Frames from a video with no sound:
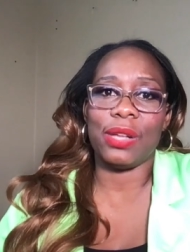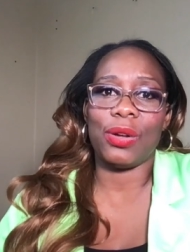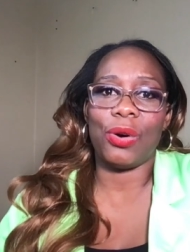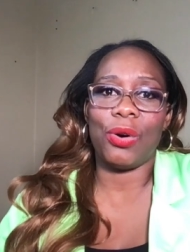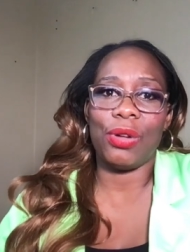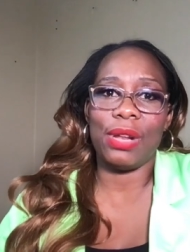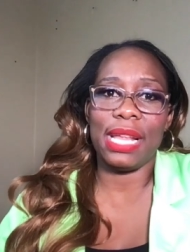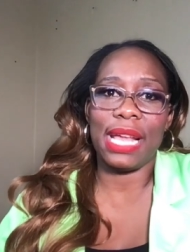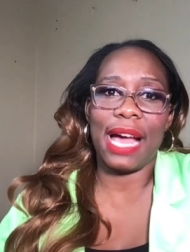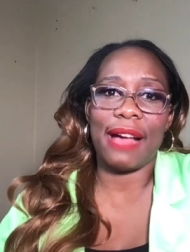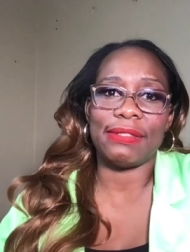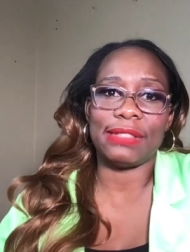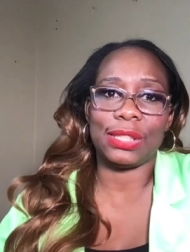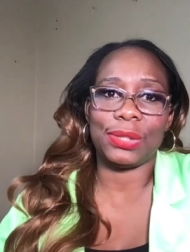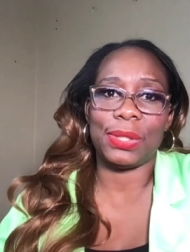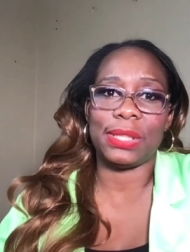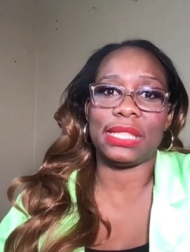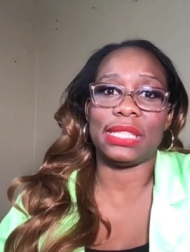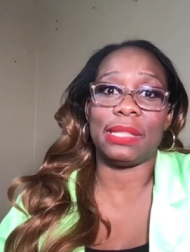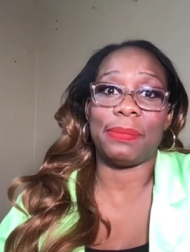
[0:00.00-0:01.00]
you only have
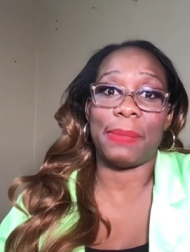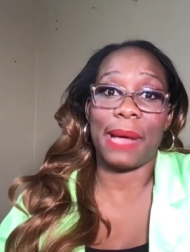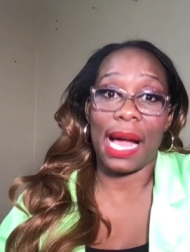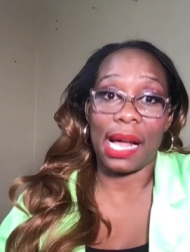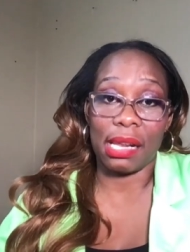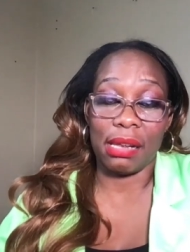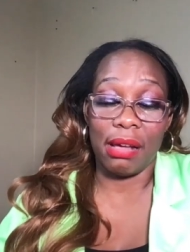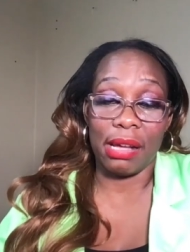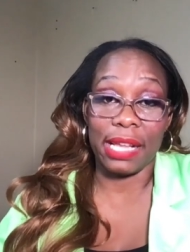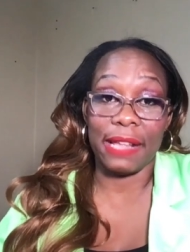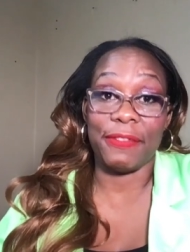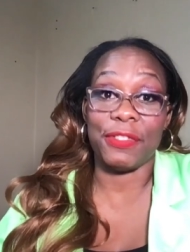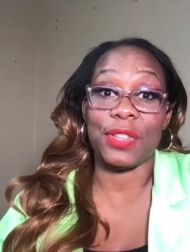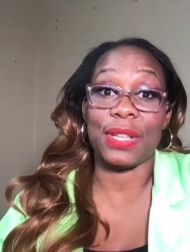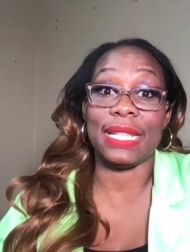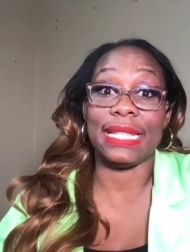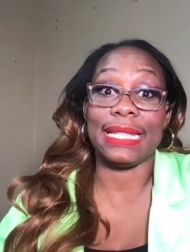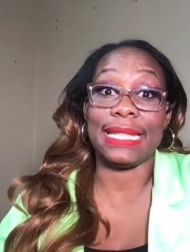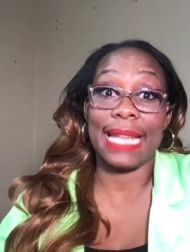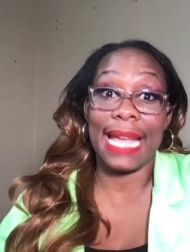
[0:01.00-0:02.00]
stories in the backlog if you
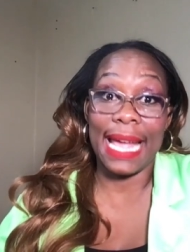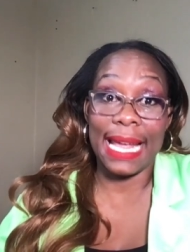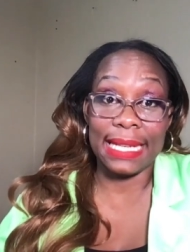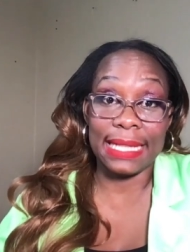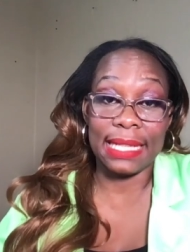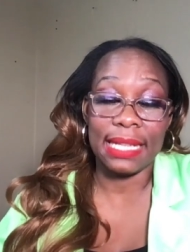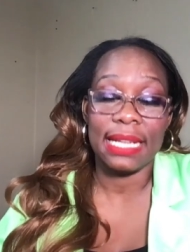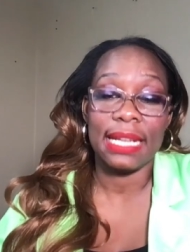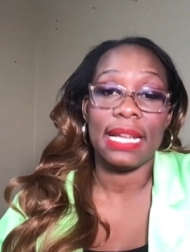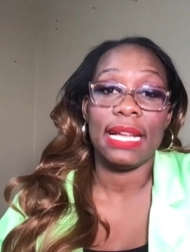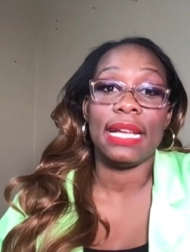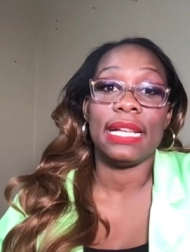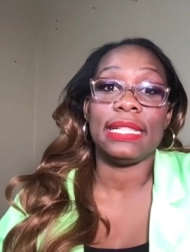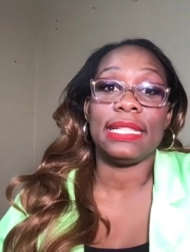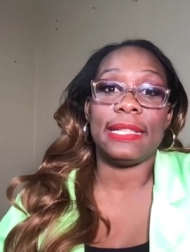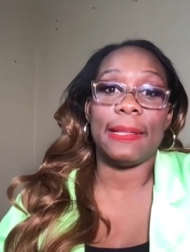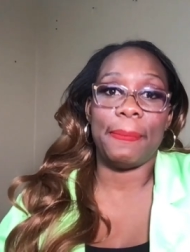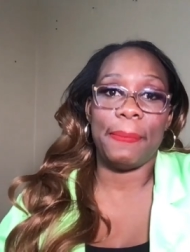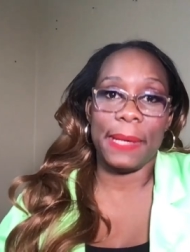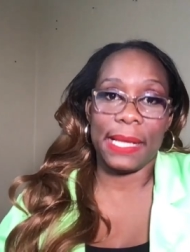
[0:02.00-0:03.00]
intend
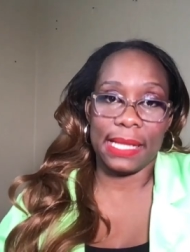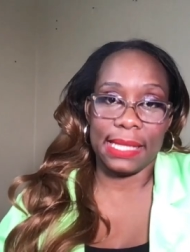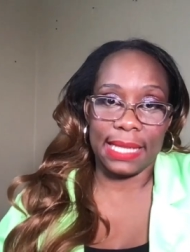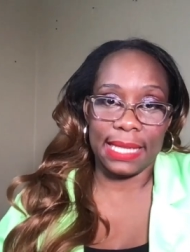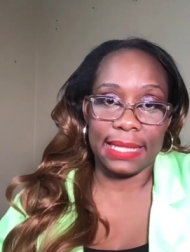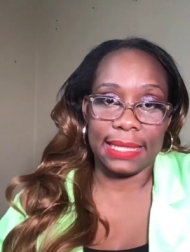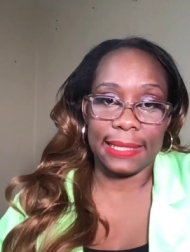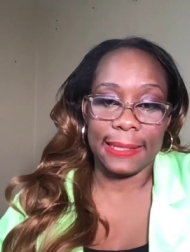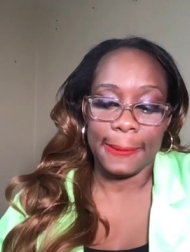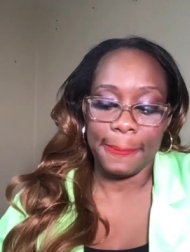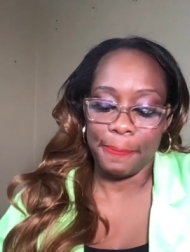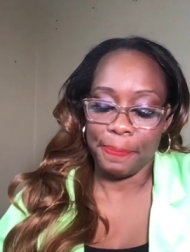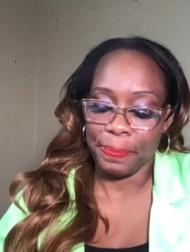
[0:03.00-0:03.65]
to build it.